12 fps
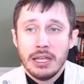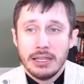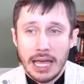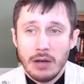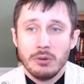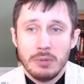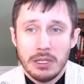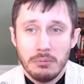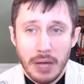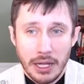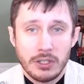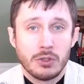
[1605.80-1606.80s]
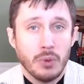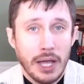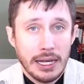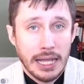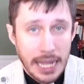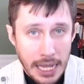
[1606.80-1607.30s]
That would be the best way
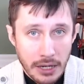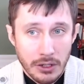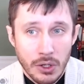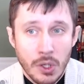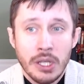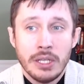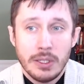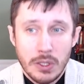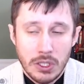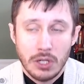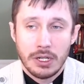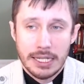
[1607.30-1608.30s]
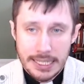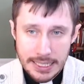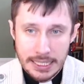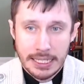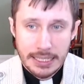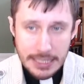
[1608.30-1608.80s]
to handle
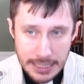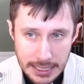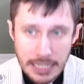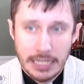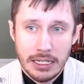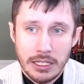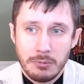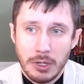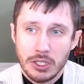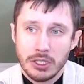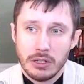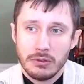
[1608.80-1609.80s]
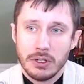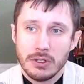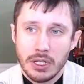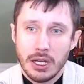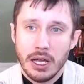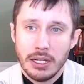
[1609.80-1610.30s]
serious sin, especially if there's
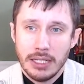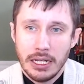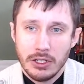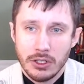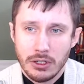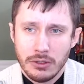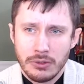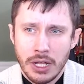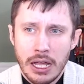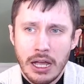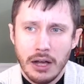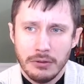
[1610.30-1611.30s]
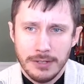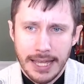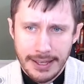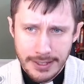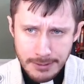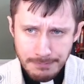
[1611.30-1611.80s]
a danger of death.